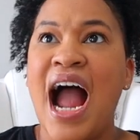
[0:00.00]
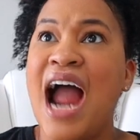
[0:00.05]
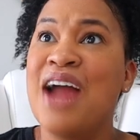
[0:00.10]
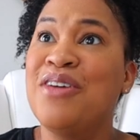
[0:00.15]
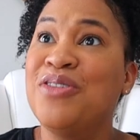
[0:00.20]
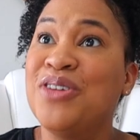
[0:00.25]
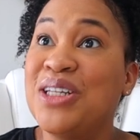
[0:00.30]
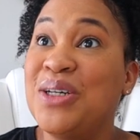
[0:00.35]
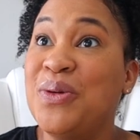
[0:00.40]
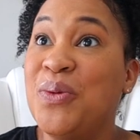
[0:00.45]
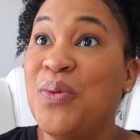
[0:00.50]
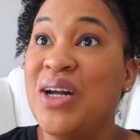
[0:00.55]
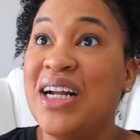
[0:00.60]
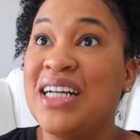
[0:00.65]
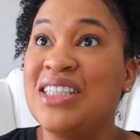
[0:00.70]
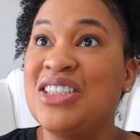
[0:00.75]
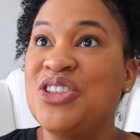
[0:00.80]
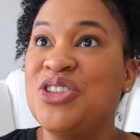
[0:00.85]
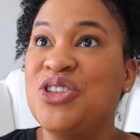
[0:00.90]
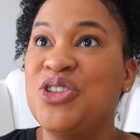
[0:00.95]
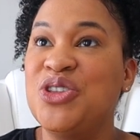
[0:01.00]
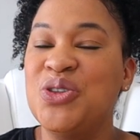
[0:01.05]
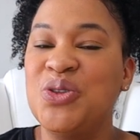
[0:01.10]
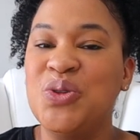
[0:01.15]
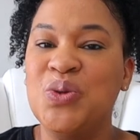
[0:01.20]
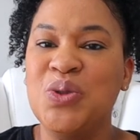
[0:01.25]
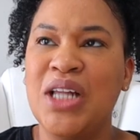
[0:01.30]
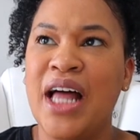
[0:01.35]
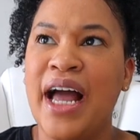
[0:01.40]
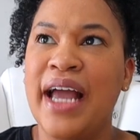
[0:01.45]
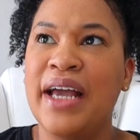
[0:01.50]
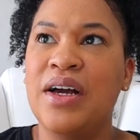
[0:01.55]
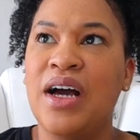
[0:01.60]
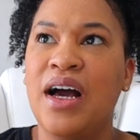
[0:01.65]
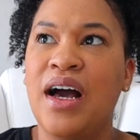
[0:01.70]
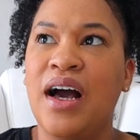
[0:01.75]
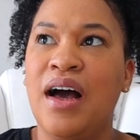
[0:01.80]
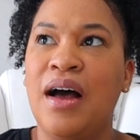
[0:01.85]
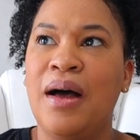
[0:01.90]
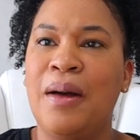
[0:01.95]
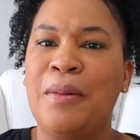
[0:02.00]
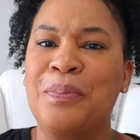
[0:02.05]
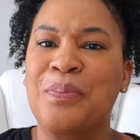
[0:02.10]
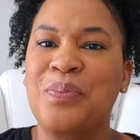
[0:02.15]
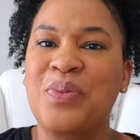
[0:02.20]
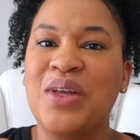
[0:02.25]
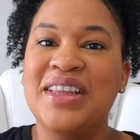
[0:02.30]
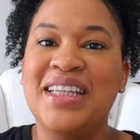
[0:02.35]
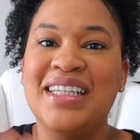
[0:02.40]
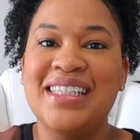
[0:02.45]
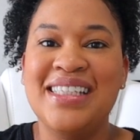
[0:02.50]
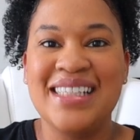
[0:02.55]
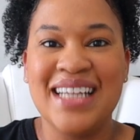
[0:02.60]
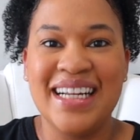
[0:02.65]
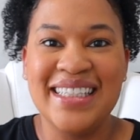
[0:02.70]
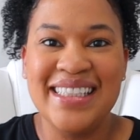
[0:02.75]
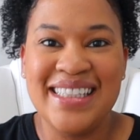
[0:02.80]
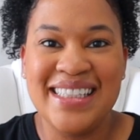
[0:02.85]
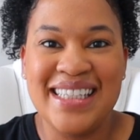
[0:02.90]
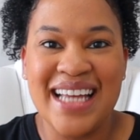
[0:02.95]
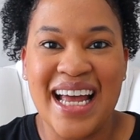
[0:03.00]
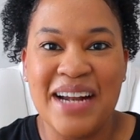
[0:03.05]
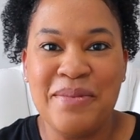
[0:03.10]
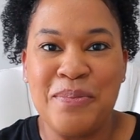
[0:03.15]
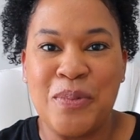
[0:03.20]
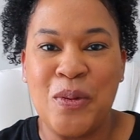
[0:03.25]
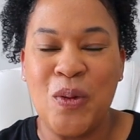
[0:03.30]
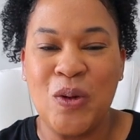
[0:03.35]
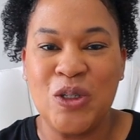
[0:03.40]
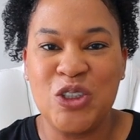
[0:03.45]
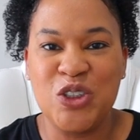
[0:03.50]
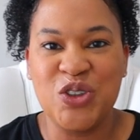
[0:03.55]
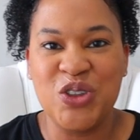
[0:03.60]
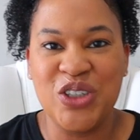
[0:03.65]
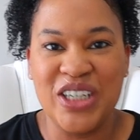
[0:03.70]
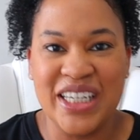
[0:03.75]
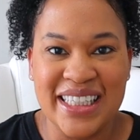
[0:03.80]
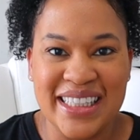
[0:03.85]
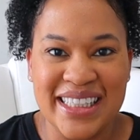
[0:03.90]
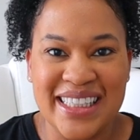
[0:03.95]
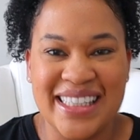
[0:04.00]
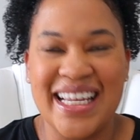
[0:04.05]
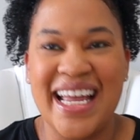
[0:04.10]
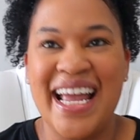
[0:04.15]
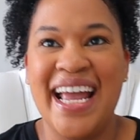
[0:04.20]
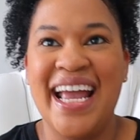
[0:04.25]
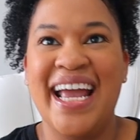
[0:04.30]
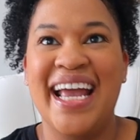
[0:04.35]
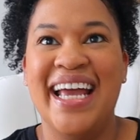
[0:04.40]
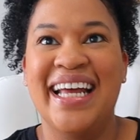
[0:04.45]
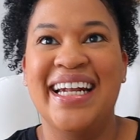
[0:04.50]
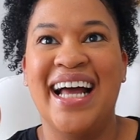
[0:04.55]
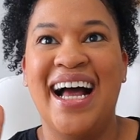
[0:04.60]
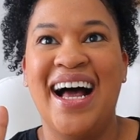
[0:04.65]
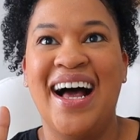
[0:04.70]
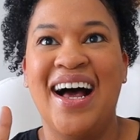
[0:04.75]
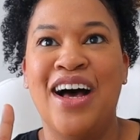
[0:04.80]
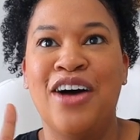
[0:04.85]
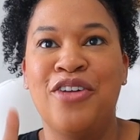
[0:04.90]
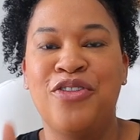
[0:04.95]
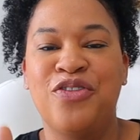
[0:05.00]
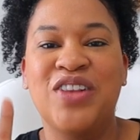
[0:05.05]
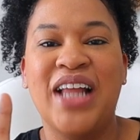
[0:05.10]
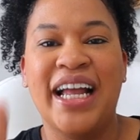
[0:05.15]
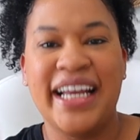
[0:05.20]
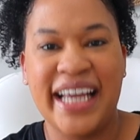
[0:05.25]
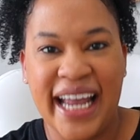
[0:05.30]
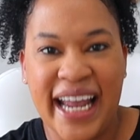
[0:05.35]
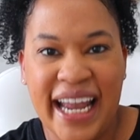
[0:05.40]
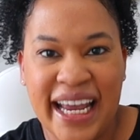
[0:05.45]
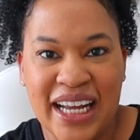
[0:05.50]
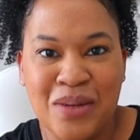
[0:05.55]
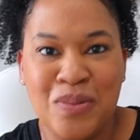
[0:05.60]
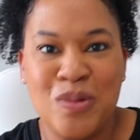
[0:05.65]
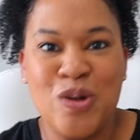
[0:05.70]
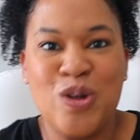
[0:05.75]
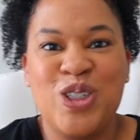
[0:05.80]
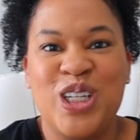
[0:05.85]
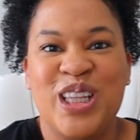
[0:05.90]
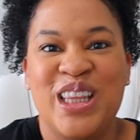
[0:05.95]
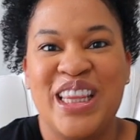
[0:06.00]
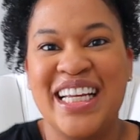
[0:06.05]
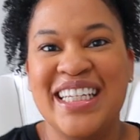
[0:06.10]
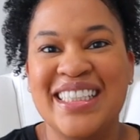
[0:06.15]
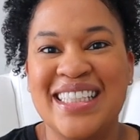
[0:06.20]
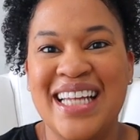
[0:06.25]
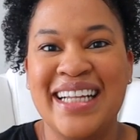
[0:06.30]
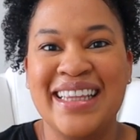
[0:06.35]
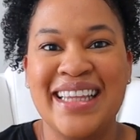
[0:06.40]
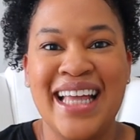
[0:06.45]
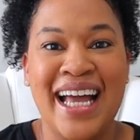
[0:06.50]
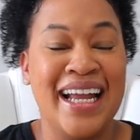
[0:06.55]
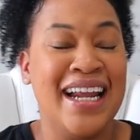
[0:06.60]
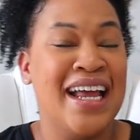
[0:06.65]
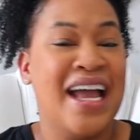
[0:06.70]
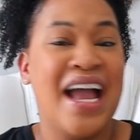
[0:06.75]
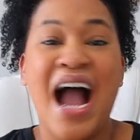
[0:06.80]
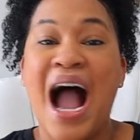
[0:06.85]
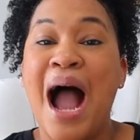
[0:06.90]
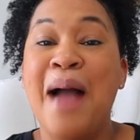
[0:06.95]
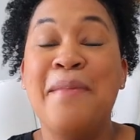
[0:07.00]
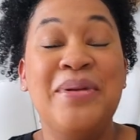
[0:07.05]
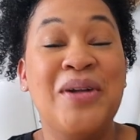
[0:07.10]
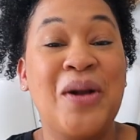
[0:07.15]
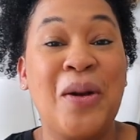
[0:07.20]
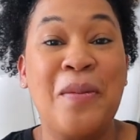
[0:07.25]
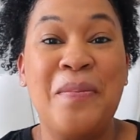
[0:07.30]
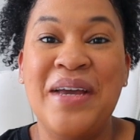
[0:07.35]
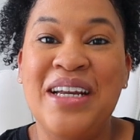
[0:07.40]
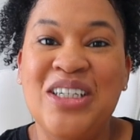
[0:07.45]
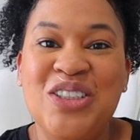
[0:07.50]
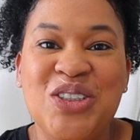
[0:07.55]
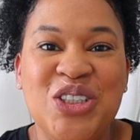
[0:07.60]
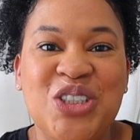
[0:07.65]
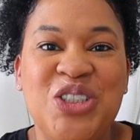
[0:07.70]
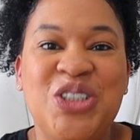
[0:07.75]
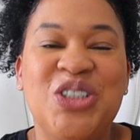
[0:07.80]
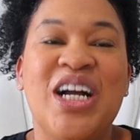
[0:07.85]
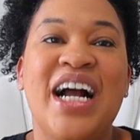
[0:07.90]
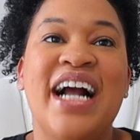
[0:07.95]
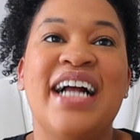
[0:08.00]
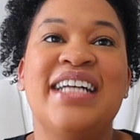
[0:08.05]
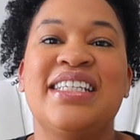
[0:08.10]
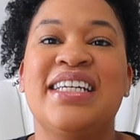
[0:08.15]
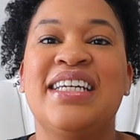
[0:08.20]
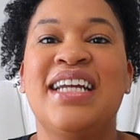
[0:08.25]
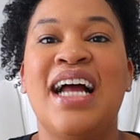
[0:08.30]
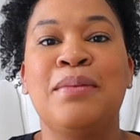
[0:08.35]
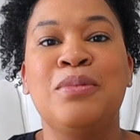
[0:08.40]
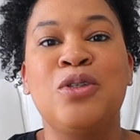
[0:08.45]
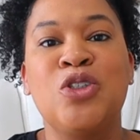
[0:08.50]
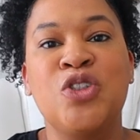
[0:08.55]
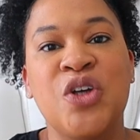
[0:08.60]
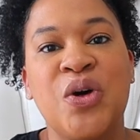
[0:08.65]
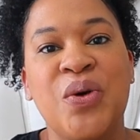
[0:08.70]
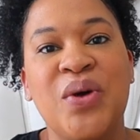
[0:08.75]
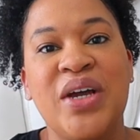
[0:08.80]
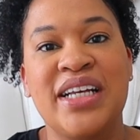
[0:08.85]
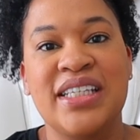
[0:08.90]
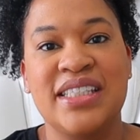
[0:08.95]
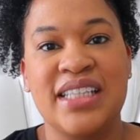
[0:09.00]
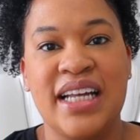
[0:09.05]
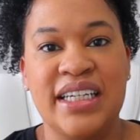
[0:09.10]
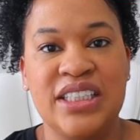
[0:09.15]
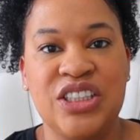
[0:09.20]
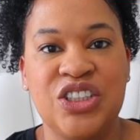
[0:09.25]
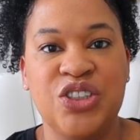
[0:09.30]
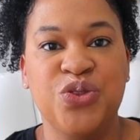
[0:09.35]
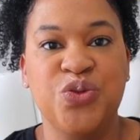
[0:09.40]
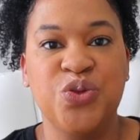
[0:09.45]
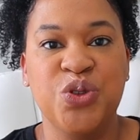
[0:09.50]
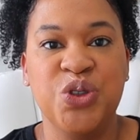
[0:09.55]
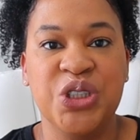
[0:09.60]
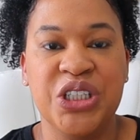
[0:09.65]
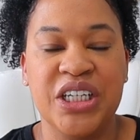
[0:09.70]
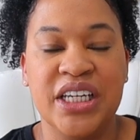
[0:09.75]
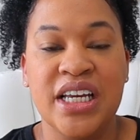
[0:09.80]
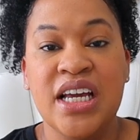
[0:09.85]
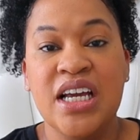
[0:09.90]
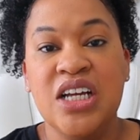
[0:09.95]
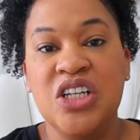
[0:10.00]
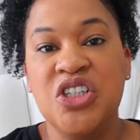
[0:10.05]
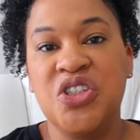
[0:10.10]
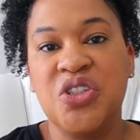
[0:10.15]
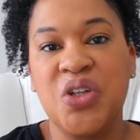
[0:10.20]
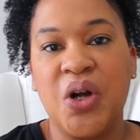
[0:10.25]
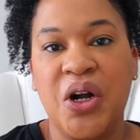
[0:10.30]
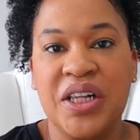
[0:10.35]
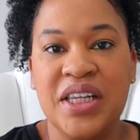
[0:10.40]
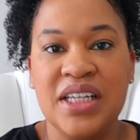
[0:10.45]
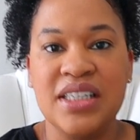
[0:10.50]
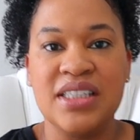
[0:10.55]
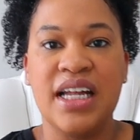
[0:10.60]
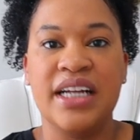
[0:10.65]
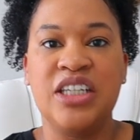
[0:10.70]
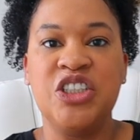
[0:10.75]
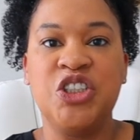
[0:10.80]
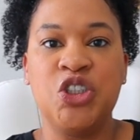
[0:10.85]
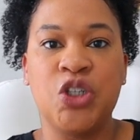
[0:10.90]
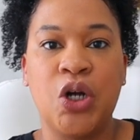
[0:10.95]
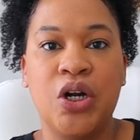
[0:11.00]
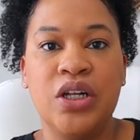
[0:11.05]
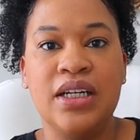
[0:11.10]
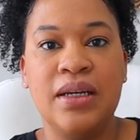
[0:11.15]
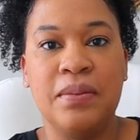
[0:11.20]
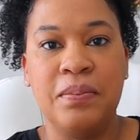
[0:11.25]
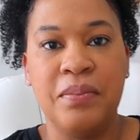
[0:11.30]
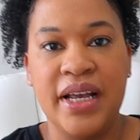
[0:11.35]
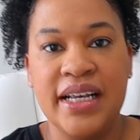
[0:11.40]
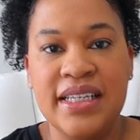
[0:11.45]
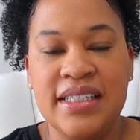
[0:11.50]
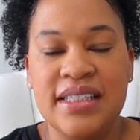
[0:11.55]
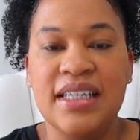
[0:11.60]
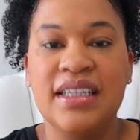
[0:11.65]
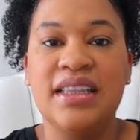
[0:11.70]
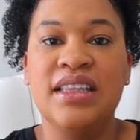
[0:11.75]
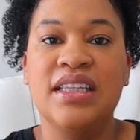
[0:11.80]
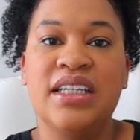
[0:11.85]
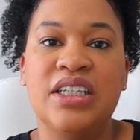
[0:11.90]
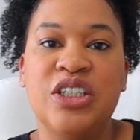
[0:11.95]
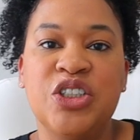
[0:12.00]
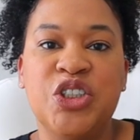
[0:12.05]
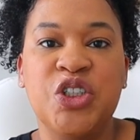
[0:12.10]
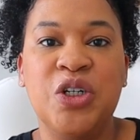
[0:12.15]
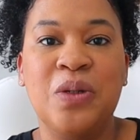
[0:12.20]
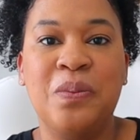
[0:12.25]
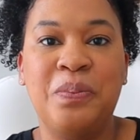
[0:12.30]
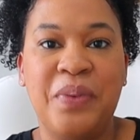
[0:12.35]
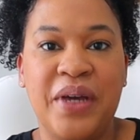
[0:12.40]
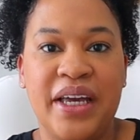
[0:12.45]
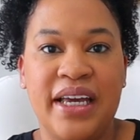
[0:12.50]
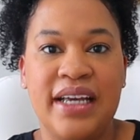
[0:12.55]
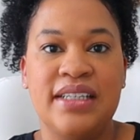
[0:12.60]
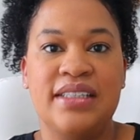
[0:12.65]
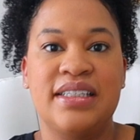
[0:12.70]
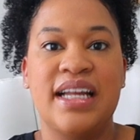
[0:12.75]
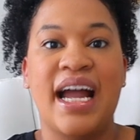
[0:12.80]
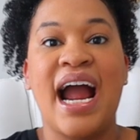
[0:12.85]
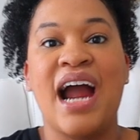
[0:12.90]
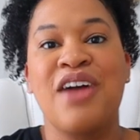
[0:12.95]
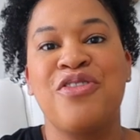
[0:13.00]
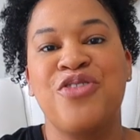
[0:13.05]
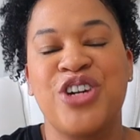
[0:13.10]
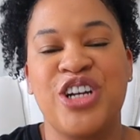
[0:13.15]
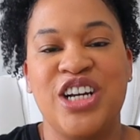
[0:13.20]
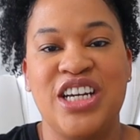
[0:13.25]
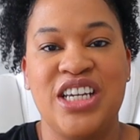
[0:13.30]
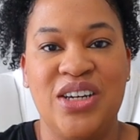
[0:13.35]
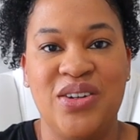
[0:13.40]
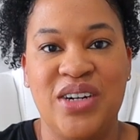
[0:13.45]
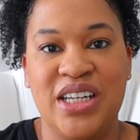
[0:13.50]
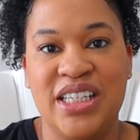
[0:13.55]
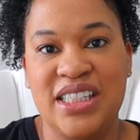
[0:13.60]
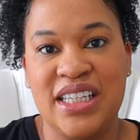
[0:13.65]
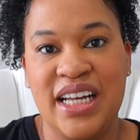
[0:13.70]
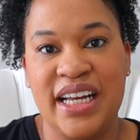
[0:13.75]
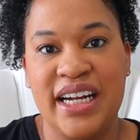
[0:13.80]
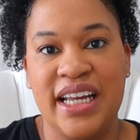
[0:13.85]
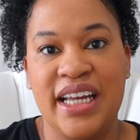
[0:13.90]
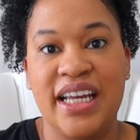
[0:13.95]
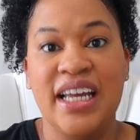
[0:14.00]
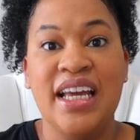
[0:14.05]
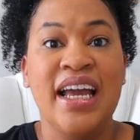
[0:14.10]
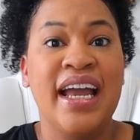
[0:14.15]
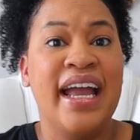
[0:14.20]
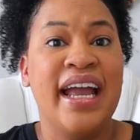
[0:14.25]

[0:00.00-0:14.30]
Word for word: I really want us to do like um, the sunset portraits and of like animals and things like that. I've been on Pinterest, you guys, and I'm so excited to really start this like Charlotte Mason literature-based Africa unit study.